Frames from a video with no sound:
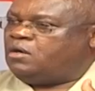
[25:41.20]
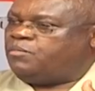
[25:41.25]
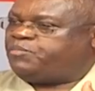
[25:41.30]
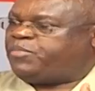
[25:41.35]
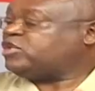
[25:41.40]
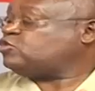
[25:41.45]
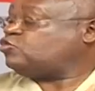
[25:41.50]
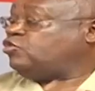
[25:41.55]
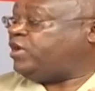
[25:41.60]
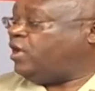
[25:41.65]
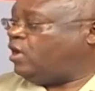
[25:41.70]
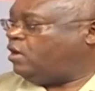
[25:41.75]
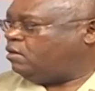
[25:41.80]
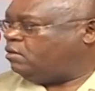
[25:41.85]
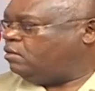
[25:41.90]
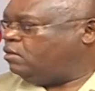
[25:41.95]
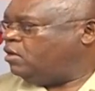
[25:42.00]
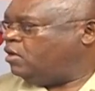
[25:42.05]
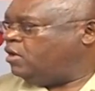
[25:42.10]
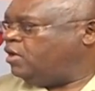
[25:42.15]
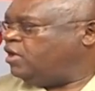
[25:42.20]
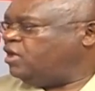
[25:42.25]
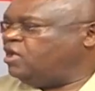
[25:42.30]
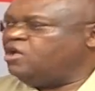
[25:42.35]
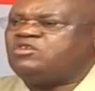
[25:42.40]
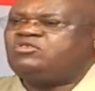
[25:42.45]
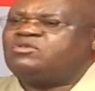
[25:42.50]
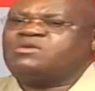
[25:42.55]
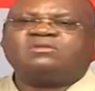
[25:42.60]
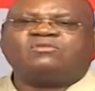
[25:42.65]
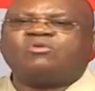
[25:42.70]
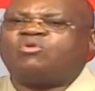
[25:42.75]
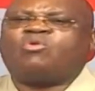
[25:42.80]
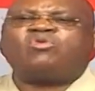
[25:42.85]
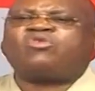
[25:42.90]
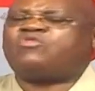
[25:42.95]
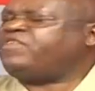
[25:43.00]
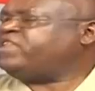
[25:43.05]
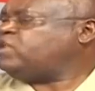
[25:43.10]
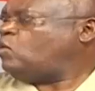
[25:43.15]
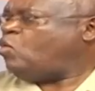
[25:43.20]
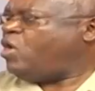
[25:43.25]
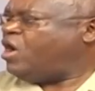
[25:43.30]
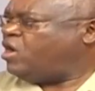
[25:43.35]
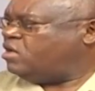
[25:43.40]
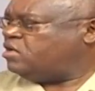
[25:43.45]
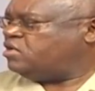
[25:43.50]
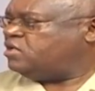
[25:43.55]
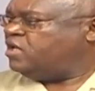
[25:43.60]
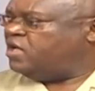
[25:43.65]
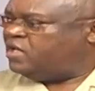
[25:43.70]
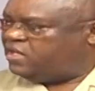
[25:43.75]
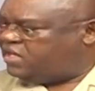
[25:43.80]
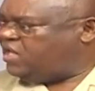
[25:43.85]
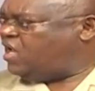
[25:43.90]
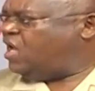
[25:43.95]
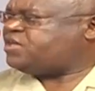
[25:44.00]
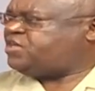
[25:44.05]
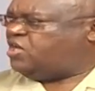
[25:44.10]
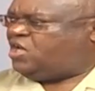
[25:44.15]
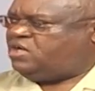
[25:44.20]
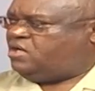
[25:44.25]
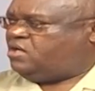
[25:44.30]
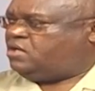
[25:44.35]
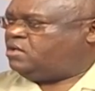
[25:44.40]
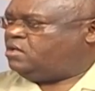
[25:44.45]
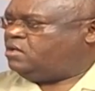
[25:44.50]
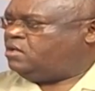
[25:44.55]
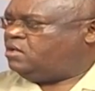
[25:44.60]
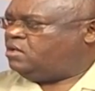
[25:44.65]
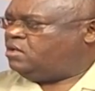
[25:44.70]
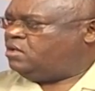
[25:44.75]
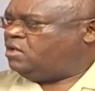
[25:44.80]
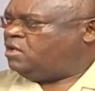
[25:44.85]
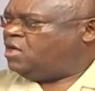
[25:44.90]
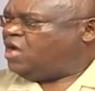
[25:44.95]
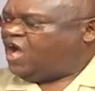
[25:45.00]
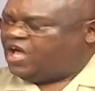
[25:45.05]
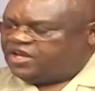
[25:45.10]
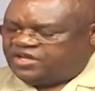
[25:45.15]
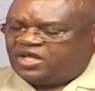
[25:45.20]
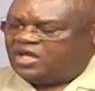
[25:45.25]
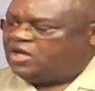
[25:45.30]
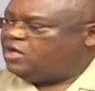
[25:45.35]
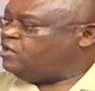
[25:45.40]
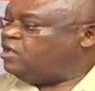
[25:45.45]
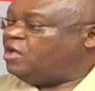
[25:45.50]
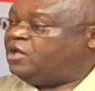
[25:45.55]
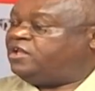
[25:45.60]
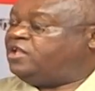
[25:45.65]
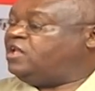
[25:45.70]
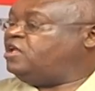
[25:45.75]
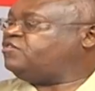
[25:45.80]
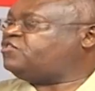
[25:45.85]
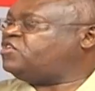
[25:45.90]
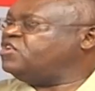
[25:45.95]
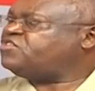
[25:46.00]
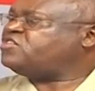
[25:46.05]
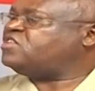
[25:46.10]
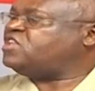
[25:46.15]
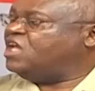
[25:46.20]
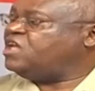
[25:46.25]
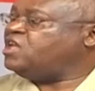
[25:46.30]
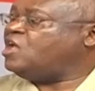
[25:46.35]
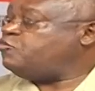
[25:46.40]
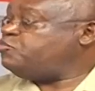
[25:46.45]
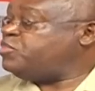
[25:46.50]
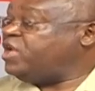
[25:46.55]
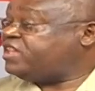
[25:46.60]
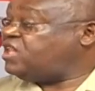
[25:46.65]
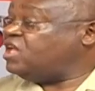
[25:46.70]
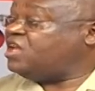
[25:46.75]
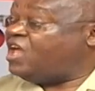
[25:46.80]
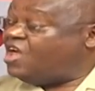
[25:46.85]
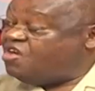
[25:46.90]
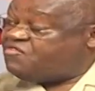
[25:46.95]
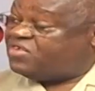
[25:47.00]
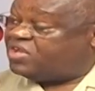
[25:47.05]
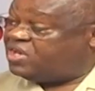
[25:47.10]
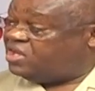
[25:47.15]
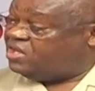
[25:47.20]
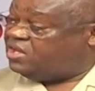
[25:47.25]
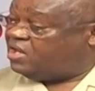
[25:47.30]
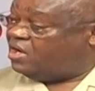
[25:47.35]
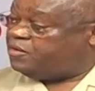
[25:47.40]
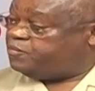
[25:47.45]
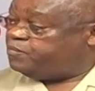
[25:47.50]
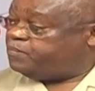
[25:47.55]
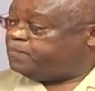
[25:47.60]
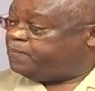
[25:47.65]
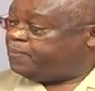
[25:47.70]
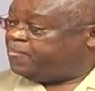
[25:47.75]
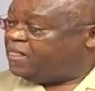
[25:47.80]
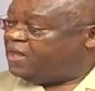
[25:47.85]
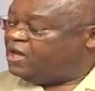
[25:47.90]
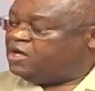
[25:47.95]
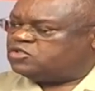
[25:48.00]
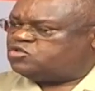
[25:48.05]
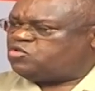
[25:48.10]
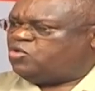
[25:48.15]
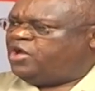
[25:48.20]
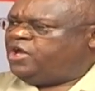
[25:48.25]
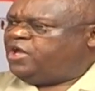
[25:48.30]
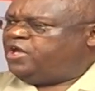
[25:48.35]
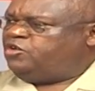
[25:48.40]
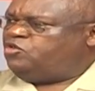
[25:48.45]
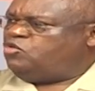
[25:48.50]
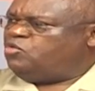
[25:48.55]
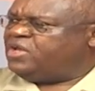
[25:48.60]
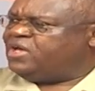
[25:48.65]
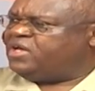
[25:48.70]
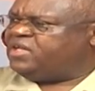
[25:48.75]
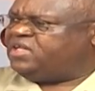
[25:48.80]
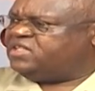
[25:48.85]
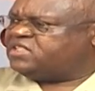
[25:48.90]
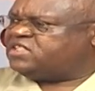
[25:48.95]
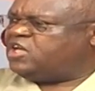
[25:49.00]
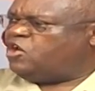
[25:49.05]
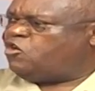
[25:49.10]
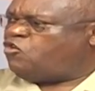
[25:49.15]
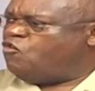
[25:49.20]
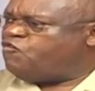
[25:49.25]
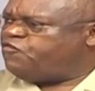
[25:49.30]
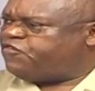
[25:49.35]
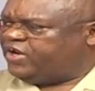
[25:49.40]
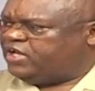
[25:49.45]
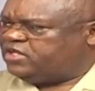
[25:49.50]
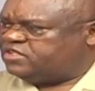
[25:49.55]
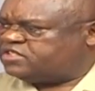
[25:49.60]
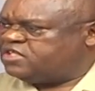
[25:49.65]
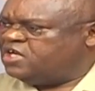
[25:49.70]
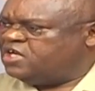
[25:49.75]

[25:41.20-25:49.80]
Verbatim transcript: personnel in all over the world they attend, and they, they, since then they have been attending every year. So during this conference,